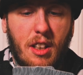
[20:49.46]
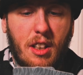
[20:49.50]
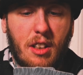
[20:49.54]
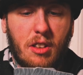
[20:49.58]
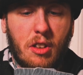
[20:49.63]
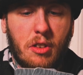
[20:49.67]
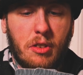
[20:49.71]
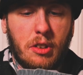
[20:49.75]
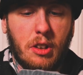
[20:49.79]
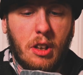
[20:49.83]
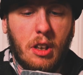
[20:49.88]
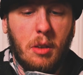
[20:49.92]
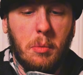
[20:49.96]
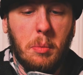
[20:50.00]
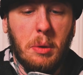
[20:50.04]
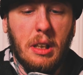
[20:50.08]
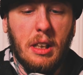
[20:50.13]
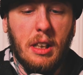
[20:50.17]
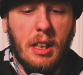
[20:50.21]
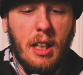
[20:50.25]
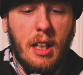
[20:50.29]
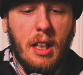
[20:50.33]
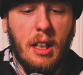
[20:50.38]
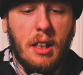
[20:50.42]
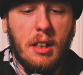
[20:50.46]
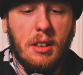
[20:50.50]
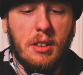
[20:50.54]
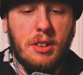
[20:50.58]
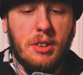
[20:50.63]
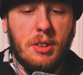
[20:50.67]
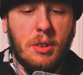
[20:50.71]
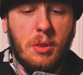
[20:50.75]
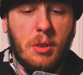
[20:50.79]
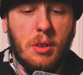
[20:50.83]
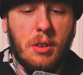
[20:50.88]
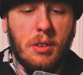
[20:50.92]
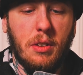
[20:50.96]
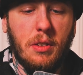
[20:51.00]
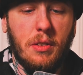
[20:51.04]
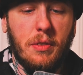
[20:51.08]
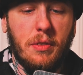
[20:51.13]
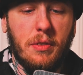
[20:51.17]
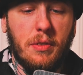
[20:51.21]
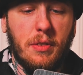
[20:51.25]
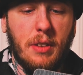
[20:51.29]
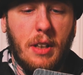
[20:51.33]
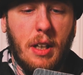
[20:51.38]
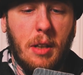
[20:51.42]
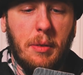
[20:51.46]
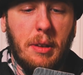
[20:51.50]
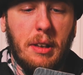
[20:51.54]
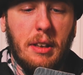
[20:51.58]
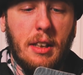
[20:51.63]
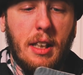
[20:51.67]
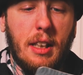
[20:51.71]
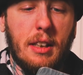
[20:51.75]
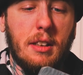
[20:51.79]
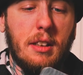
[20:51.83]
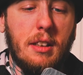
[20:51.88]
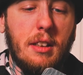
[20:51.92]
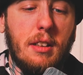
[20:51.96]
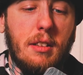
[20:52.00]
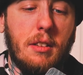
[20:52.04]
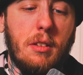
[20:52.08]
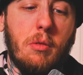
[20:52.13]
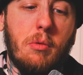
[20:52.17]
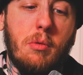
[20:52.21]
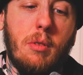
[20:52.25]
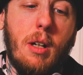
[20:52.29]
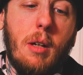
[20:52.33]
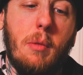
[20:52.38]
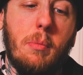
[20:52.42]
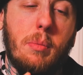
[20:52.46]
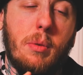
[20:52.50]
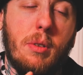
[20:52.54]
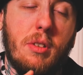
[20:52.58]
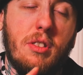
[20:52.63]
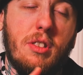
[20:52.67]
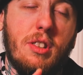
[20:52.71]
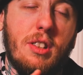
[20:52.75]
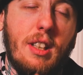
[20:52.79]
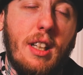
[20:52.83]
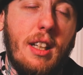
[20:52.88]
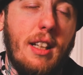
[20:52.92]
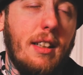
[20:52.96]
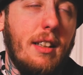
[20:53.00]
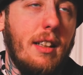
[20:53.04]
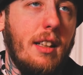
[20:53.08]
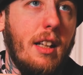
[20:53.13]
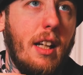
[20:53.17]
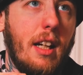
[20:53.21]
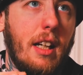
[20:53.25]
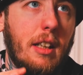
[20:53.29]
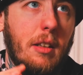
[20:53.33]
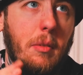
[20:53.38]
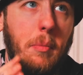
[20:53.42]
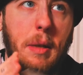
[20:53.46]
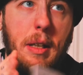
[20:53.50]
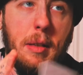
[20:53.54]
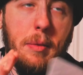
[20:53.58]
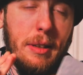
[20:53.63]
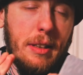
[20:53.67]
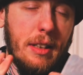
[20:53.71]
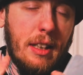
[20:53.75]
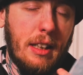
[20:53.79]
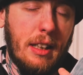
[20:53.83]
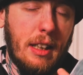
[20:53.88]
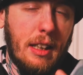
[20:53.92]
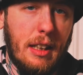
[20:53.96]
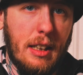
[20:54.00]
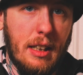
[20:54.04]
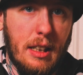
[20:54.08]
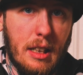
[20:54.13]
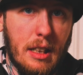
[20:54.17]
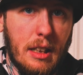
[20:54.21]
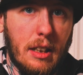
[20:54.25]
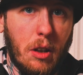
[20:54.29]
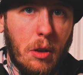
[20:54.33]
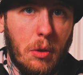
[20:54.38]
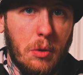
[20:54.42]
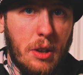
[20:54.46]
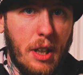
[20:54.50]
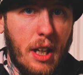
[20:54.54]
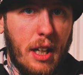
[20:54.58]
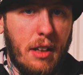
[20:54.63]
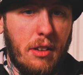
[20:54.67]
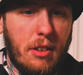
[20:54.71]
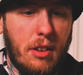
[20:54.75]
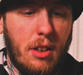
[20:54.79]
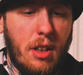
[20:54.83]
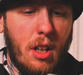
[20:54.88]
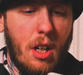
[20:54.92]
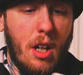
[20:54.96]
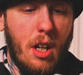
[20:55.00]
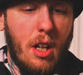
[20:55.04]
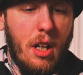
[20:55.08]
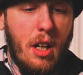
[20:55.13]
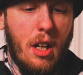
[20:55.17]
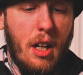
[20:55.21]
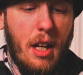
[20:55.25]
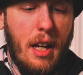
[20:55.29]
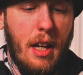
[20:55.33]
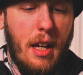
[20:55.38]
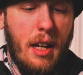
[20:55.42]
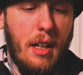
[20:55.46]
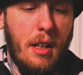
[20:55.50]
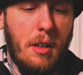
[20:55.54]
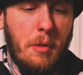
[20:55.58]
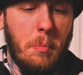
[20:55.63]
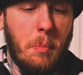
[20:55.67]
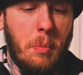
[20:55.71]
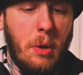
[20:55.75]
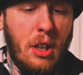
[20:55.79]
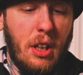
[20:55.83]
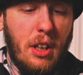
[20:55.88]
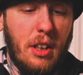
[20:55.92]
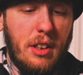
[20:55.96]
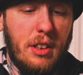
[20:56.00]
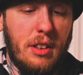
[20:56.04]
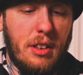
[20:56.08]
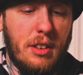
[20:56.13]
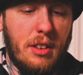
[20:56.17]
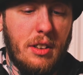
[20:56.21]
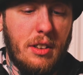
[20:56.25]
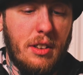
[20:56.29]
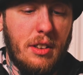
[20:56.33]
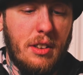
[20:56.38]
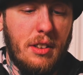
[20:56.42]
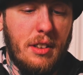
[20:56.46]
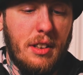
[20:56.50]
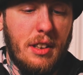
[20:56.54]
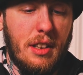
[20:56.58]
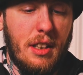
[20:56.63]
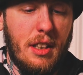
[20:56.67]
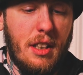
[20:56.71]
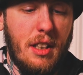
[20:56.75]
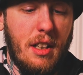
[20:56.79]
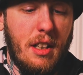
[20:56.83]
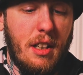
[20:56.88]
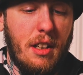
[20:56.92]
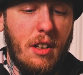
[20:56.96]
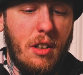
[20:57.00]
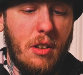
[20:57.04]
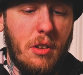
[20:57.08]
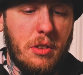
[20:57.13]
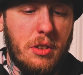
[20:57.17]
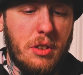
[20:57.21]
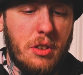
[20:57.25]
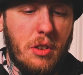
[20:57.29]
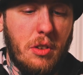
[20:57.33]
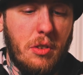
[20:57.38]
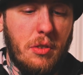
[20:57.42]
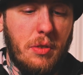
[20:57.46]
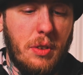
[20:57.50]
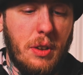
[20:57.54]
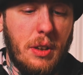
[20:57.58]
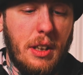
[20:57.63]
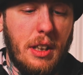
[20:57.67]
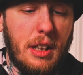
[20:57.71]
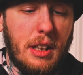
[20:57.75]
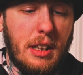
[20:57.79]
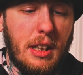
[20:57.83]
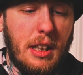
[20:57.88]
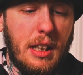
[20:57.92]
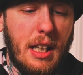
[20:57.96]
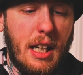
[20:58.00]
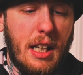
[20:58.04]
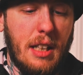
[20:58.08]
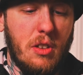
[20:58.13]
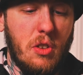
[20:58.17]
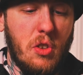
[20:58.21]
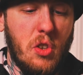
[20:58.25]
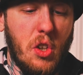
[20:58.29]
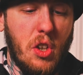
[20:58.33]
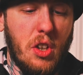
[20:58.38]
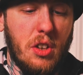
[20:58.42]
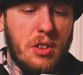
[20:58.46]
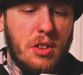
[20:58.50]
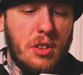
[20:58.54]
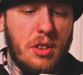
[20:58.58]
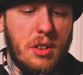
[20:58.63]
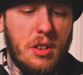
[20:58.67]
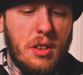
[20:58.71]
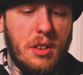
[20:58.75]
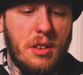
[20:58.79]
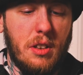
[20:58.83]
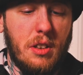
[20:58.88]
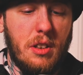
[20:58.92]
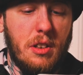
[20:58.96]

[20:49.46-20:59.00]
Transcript: there's going to be a sort of, I mean, that could represent, like, maybe like an ego death, but I also feel like that just,